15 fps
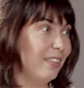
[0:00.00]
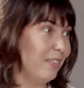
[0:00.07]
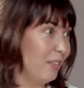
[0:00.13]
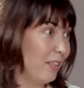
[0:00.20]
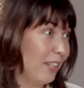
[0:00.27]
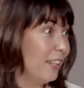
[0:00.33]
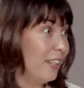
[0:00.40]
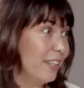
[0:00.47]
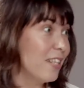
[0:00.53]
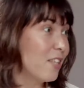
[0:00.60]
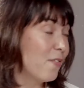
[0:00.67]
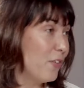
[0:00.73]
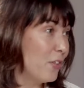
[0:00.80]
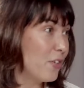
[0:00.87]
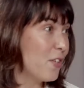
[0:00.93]
in
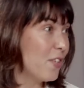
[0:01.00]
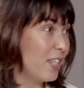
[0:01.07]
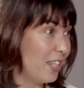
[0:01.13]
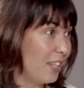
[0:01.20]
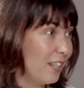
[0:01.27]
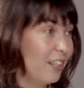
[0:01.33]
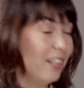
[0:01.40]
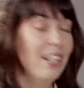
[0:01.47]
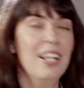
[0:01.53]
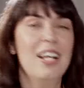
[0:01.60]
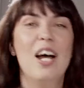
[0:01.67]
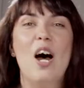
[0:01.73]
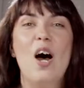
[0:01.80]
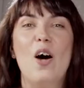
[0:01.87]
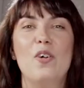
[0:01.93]
this first year
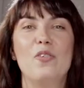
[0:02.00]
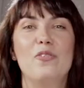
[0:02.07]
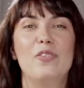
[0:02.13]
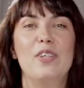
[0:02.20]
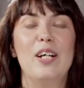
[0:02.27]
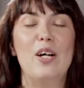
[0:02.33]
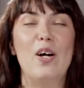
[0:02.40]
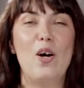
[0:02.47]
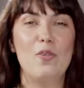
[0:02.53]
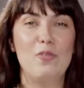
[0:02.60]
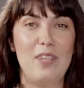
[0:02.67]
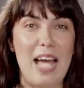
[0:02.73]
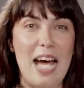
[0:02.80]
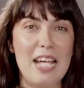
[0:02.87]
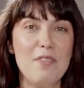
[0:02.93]

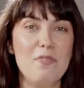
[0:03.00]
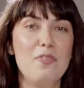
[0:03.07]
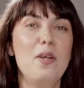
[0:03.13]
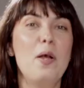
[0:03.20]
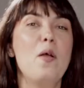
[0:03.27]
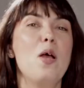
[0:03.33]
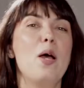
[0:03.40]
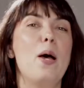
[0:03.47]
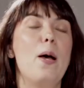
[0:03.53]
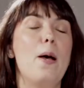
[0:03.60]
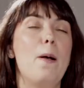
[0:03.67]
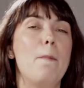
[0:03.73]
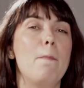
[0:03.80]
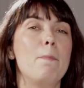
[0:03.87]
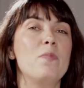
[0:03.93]
of life.
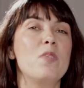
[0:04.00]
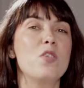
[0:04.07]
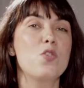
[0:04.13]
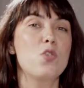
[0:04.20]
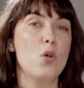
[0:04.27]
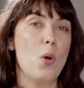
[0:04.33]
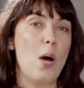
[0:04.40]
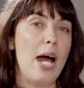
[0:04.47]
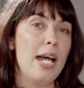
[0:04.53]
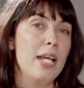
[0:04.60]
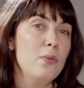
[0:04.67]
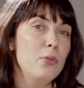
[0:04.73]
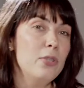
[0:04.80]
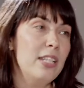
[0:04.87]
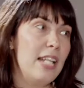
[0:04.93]
So
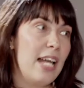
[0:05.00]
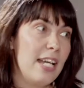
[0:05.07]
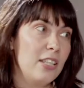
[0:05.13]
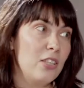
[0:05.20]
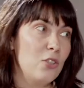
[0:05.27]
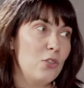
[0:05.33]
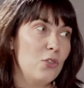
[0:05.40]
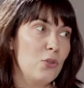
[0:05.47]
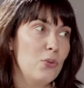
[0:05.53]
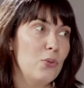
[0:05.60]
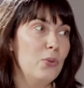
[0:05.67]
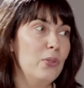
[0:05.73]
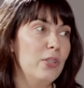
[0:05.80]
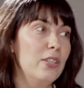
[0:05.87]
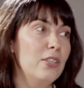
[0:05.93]
I would like
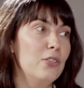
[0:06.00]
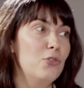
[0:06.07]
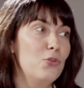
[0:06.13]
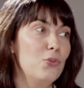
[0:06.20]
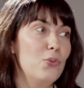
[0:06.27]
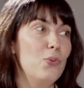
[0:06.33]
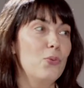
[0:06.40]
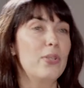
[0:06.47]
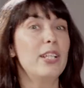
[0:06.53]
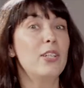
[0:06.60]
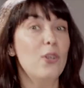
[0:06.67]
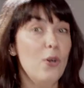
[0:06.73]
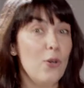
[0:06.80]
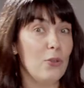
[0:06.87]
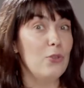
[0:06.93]
you to
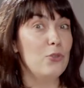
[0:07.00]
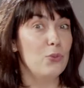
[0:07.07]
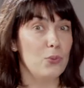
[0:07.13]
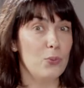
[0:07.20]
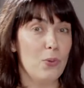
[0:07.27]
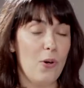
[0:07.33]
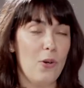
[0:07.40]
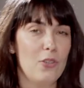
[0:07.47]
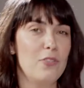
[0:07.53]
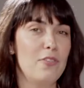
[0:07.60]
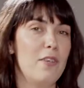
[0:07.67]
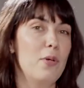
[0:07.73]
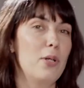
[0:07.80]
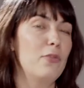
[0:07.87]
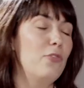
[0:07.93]
recall to all of
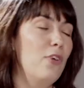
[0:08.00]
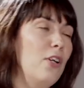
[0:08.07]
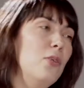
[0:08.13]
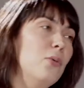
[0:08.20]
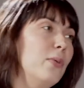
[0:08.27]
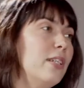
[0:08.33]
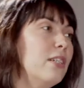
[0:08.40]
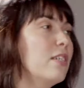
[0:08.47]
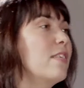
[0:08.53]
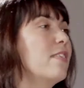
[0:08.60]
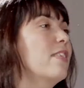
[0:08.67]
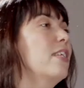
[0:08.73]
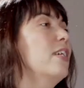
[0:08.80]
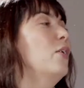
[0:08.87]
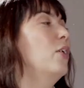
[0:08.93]
our
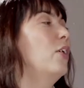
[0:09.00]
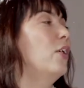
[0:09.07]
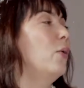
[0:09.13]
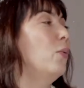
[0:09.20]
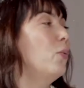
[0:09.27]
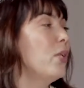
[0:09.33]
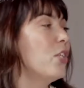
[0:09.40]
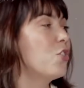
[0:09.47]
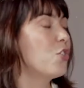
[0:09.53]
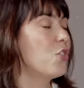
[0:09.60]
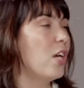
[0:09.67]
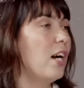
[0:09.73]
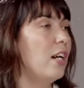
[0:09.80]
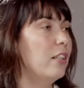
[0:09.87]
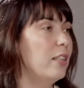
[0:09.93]
followers which
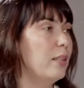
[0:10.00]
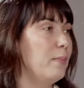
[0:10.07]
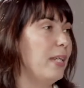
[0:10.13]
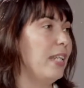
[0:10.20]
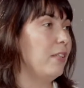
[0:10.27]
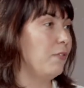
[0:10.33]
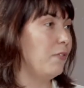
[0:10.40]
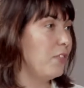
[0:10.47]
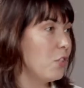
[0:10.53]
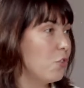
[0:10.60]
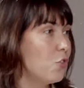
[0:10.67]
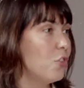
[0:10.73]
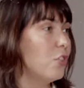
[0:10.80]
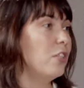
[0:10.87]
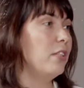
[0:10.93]
are the main
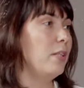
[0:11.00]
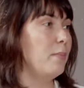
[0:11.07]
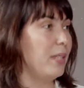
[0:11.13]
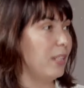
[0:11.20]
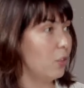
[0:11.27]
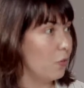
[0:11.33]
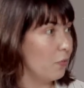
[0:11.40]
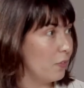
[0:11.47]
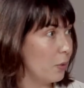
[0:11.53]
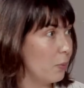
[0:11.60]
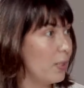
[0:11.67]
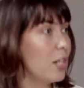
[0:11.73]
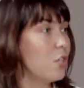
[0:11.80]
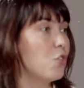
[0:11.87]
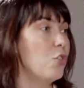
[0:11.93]
feature, the main
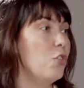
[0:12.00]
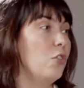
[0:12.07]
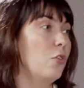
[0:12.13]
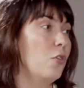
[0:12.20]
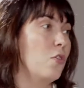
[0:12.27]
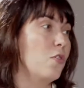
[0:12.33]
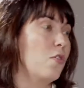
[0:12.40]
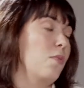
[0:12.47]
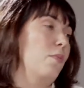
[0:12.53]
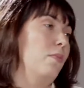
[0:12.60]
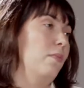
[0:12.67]
configuration, because